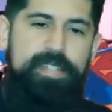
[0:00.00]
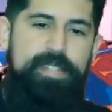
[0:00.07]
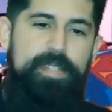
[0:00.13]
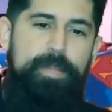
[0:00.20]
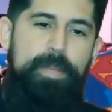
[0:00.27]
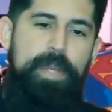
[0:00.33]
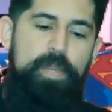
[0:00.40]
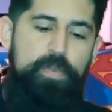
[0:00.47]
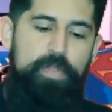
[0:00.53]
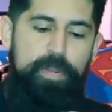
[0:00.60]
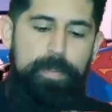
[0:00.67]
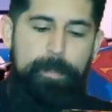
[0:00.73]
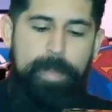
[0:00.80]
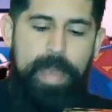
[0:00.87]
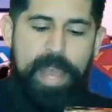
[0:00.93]
somebody with her
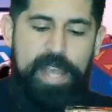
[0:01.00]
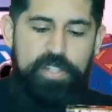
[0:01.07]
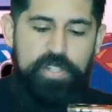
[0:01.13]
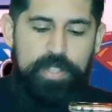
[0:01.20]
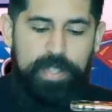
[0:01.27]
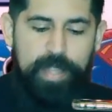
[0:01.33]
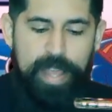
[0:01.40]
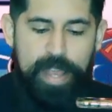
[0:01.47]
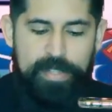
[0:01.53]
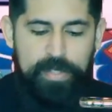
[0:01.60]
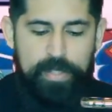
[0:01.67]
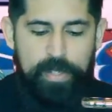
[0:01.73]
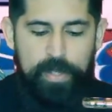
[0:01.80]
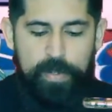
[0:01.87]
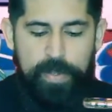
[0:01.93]
magic
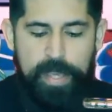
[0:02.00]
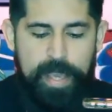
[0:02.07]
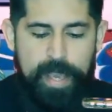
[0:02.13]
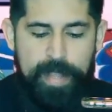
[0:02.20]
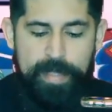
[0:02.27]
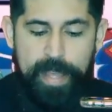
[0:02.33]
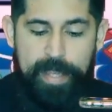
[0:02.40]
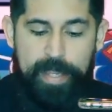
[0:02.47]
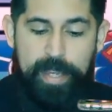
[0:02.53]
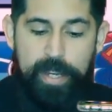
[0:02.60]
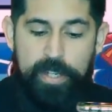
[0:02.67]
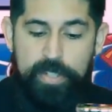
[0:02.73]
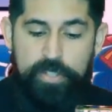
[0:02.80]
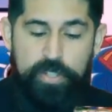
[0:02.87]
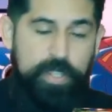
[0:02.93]
lasso, and that
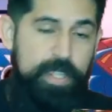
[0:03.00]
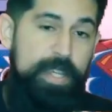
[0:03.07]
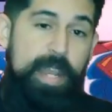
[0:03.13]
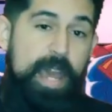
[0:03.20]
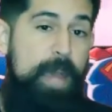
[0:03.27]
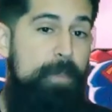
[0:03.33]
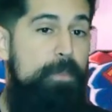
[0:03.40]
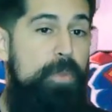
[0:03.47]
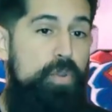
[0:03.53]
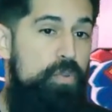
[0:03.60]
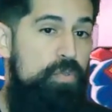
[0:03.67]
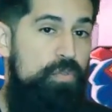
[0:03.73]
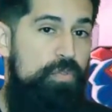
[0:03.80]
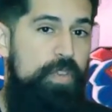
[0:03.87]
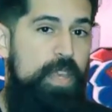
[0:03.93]
character cannot
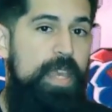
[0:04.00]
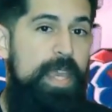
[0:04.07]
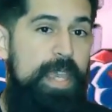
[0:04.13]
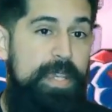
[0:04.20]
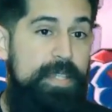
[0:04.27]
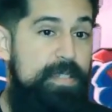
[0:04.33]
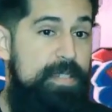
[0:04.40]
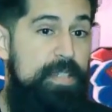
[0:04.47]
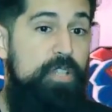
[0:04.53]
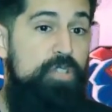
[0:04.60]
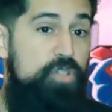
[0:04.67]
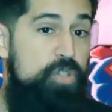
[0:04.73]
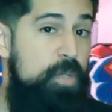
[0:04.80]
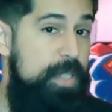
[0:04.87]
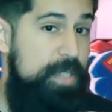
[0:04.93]
move. It can still
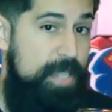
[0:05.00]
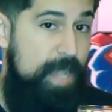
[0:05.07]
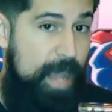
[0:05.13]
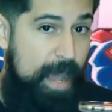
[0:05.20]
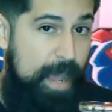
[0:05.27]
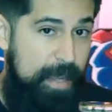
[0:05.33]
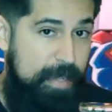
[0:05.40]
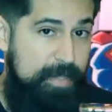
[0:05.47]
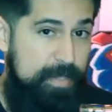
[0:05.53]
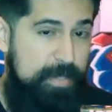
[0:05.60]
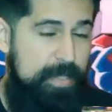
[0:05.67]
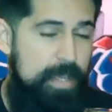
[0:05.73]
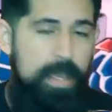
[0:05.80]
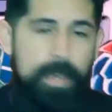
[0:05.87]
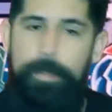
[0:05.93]
do
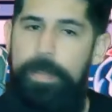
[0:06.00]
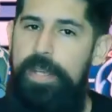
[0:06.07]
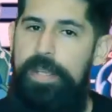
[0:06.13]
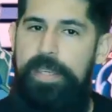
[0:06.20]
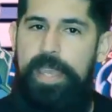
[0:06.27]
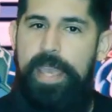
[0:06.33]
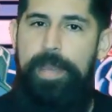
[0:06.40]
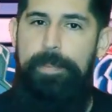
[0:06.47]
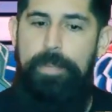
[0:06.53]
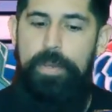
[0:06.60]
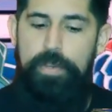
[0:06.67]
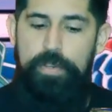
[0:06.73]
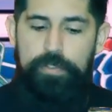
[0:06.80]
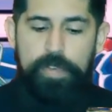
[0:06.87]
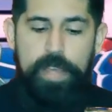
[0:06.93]
attacks, but it can't
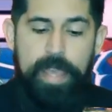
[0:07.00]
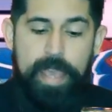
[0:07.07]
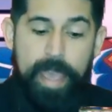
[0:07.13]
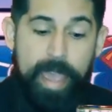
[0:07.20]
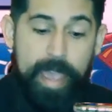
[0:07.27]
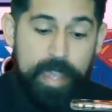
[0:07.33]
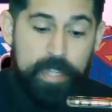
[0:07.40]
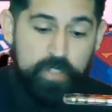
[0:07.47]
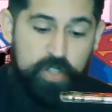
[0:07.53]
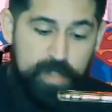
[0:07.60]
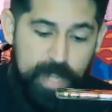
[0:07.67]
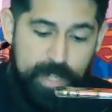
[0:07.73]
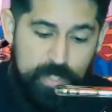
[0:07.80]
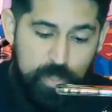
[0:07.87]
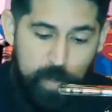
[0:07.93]
move. And she
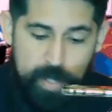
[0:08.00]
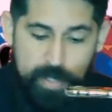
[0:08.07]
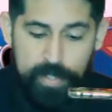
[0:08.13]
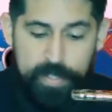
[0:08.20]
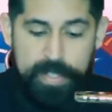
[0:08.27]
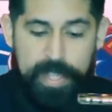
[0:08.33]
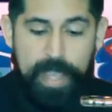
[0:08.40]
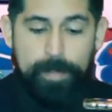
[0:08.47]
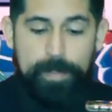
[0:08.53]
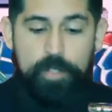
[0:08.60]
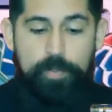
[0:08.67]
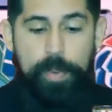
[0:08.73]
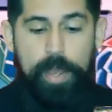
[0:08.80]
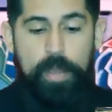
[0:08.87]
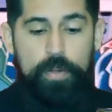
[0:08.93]
takes away their
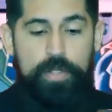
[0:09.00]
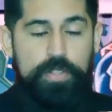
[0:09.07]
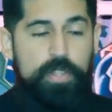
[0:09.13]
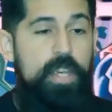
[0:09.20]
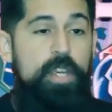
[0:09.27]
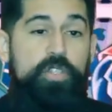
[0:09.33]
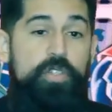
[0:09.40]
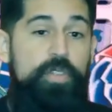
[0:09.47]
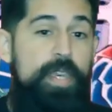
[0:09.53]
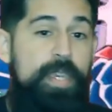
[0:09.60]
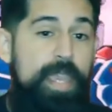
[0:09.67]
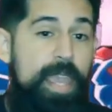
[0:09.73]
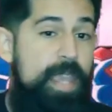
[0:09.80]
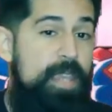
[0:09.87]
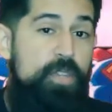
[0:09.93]
damage powers. So they
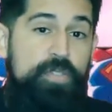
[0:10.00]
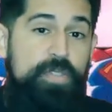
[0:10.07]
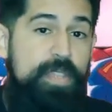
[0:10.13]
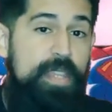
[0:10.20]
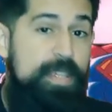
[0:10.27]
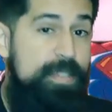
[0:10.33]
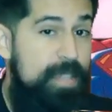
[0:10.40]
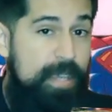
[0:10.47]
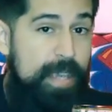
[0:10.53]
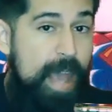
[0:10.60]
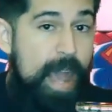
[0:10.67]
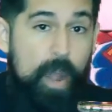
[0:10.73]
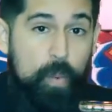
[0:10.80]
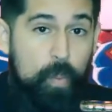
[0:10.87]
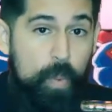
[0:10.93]
can't use things like
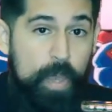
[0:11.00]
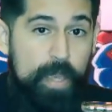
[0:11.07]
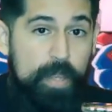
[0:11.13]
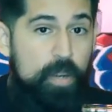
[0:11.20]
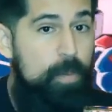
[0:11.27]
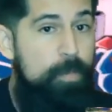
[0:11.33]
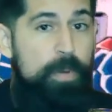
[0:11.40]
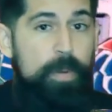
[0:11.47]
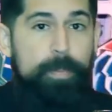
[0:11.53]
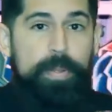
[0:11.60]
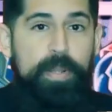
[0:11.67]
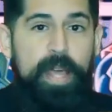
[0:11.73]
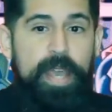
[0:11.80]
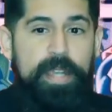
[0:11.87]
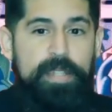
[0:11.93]
outwit or
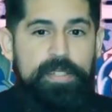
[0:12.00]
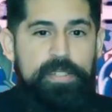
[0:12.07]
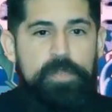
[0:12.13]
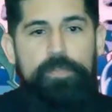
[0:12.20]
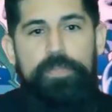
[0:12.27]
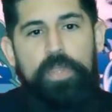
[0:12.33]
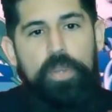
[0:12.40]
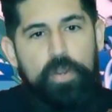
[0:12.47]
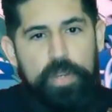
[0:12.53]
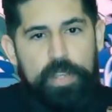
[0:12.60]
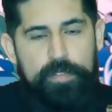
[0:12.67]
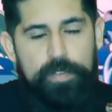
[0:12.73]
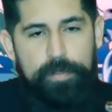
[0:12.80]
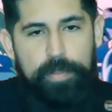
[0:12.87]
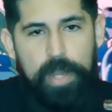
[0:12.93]
perplex or
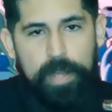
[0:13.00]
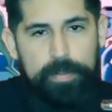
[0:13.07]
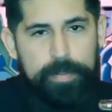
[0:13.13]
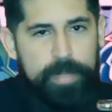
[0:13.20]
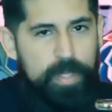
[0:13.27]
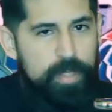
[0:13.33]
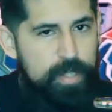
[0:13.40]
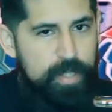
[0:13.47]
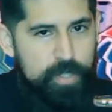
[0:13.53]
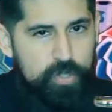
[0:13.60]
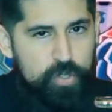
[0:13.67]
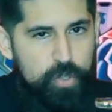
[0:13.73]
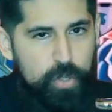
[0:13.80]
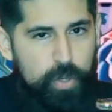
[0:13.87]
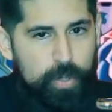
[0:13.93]
even probability
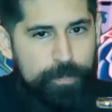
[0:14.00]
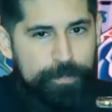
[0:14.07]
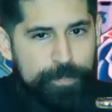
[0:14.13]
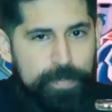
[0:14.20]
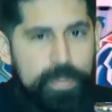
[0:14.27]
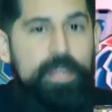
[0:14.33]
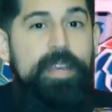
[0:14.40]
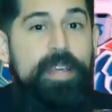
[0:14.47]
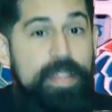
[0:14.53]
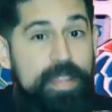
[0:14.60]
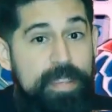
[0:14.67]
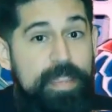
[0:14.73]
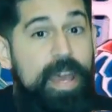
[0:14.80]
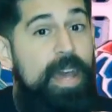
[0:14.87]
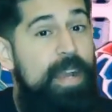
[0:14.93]
control.
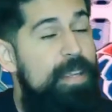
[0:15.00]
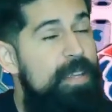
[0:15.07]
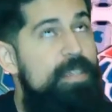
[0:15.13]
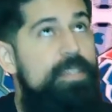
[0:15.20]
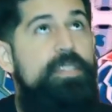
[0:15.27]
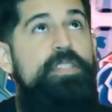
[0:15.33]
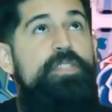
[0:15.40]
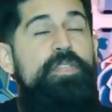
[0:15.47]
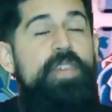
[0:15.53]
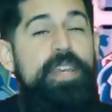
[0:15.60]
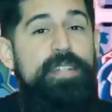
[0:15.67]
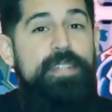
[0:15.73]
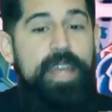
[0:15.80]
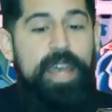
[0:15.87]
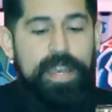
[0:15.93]
That is
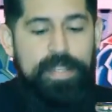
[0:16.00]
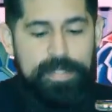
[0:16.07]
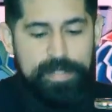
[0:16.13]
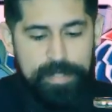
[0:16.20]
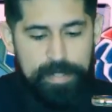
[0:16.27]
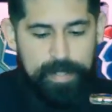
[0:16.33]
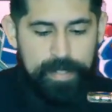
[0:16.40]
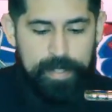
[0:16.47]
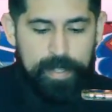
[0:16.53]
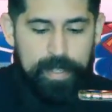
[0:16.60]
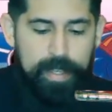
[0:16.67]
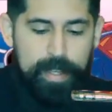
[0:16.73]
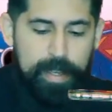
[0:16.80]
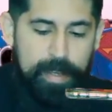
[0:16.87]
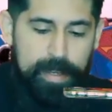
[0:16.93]
fantastic.
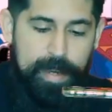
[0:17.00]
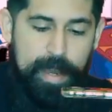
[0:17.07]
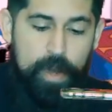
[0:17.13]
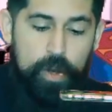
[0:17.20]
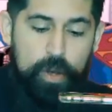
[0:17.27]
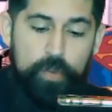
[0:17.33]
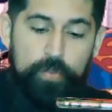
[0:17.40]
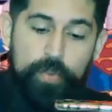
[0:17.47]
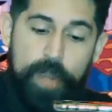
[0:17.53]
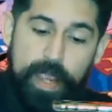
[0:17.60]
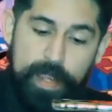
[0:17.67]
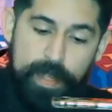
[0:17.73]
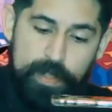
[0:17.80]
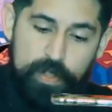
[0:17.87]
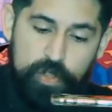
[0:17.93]
Now her
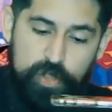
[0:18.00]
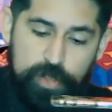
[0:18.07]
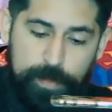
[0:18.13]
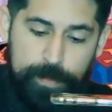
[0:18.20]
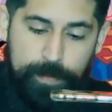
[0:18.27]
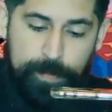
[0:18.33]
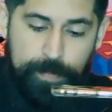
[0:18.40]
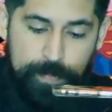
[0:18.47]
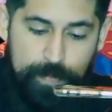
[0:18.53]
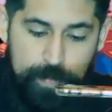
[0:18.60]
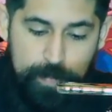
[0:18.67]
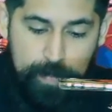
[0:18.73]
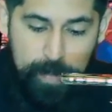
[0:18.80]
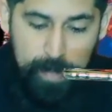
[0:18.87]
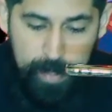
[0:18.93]
range
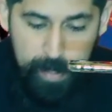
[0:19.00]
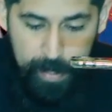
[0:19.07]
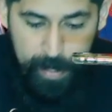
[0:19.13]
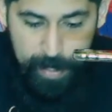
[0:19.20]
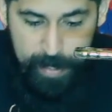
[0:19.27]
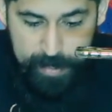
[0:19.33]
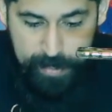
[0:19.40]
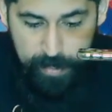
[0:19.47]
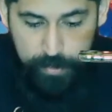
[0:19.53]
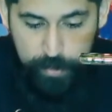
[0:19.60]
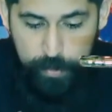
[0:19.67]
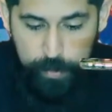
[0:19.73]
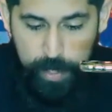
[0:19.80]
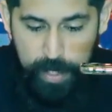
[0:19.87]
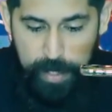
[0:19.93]
is a
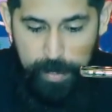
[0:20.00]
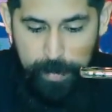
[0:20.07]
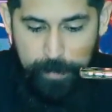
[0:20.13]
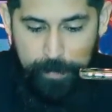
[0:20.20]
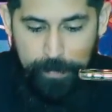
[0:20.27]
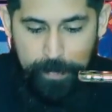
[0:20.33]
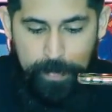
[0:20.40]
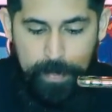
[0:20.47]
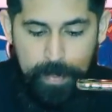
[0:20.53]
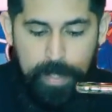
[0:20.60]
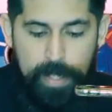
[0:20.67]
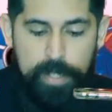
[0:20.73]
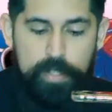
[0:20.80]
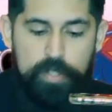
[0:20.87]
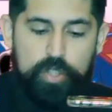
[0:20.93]
3.
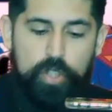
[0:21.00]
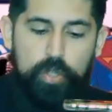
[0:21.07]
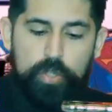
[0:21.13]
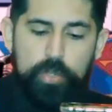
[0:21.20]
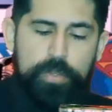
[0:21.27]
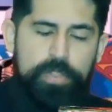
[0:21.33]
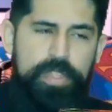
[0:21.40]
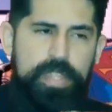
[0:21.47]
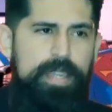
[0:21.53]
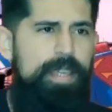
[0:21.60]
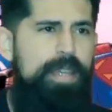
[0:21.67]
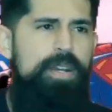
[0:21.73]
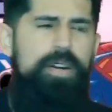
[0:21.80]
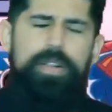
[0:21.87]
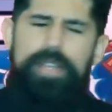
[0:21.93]
So you think
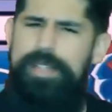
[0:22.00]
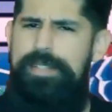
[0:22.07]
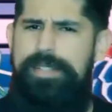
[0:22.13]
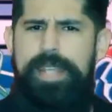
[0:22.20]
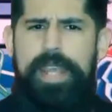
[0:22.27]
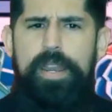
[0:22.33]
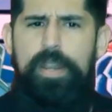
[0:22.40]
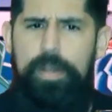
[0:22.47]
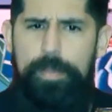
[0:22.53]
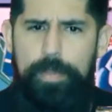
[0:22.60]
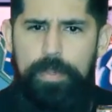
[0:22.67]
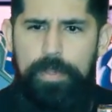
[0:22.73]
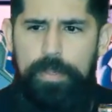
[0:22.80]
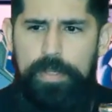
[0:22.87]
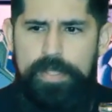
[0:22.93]
like, oh, that's
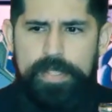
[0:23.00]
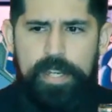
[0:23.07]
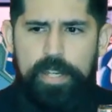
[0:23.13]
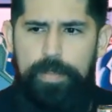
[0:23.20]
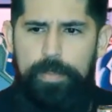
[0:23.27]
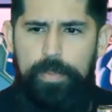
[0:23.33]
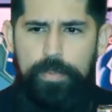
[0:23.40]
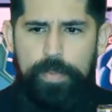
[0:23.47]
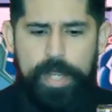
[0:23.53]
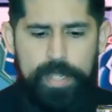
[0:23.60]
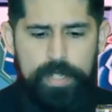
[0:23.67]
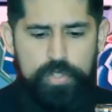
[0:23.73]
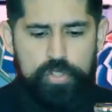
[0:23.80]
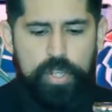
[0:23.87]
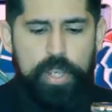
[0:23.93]
terrible
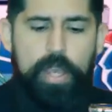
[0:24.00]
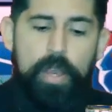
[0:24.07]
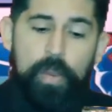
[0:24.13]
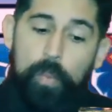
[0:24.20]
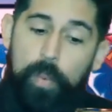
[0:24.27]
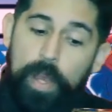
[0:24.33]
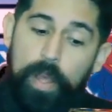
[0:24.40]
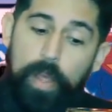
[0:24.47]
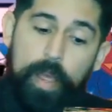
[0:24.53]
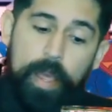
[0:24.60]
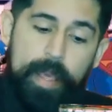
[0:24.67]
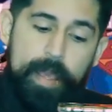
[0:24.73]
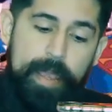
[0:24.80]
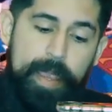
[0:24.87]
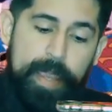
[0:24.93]
range. Well,
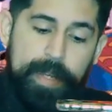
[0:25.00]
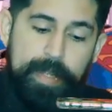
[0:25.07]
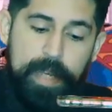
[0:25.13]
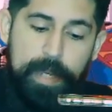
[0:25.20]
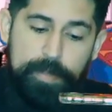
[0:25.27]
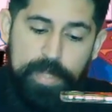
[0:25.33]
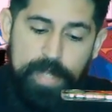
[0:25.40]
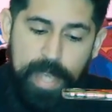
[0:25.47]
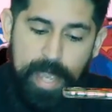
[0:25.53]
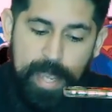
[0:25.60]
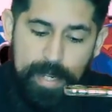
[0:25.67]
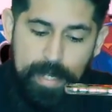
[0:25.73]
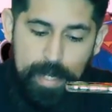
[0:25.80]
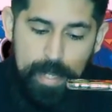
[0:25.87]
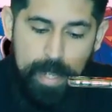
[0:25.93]
it comes in
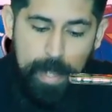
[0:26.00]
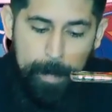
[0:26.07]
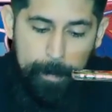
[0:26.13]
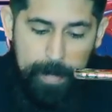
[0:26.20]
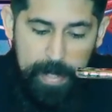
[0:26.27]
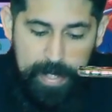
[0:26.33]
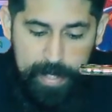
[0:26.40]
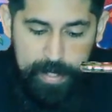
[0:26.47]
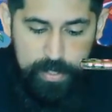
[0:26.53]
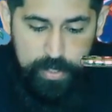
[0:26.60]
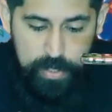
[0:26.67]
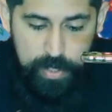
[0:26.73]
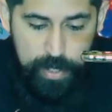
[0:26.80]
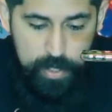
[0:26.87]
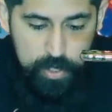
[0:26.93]
handy
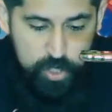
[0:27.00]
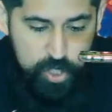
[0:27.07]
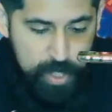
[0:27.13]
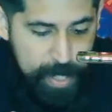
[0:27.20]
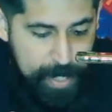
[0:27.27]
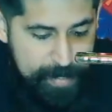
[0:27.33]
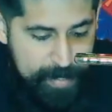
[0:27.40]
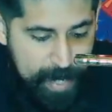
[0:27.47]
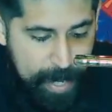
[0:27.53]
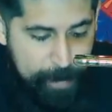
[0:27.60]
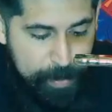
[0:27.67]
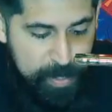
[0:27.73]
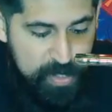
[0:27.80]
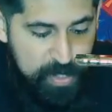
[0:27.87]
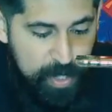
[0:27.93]
because she has
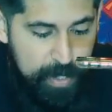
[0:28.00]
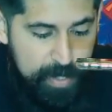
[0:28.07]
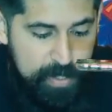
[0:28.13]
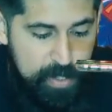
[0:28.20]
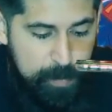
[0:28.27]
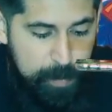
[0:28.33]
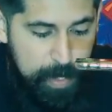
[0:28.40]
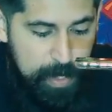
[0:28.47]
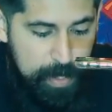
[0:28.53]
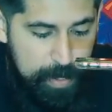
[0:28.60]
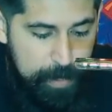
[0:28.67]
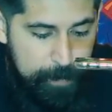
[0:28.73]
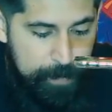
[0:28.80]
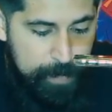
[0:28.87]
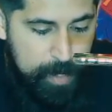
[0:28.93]
hypersonic
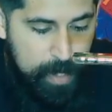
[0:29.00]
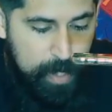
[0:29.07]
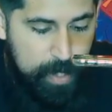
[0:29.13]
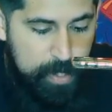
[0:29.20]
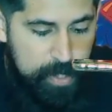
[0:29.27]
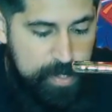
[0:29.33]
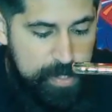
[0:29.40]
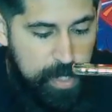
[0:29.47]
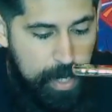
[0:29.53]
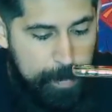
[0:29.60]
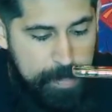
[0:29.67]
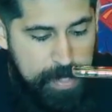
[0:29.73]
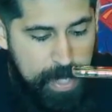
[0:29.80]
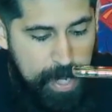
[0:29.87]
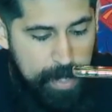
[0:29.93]
speed on her
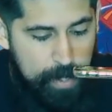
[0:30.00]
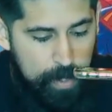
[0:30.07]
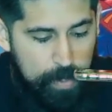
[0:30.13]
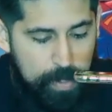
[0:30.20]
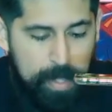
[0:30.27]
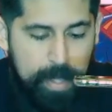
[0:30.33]
top dial.